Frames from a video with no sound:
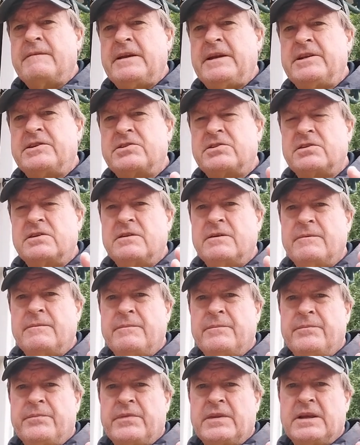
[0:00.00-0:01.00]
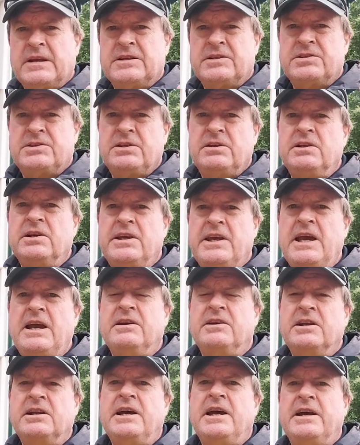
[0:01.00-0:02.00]
it's still a
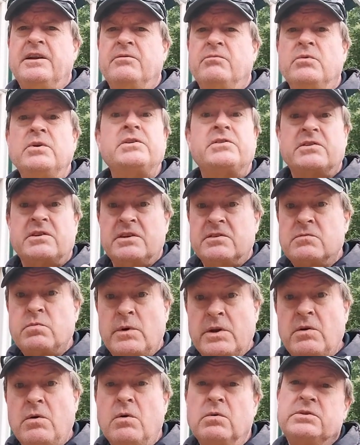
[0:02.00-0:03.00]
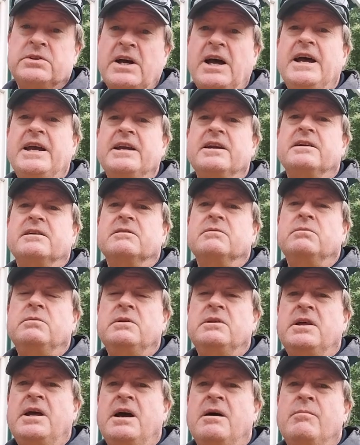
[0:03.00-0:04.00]
calculated risk, as we all take
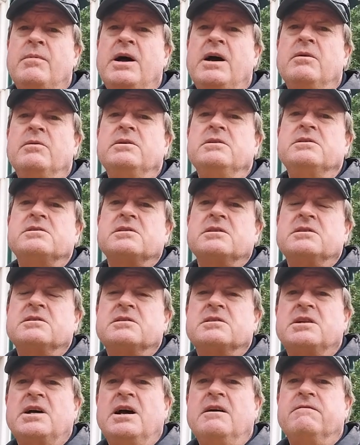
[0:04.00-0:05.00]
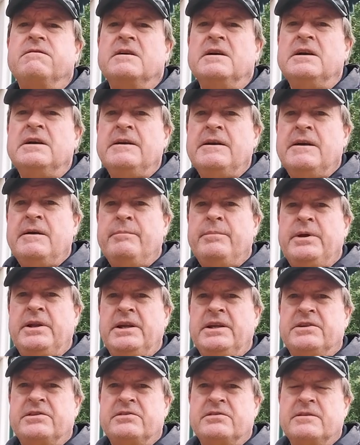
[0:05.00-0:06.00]
with our mowers and stuff, but
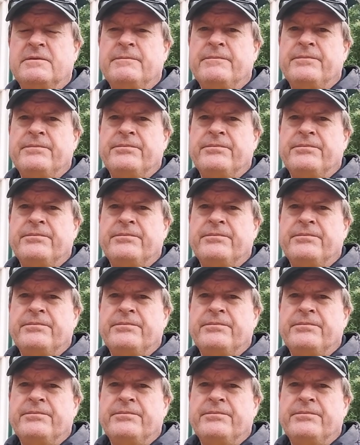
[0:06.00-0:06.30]
it's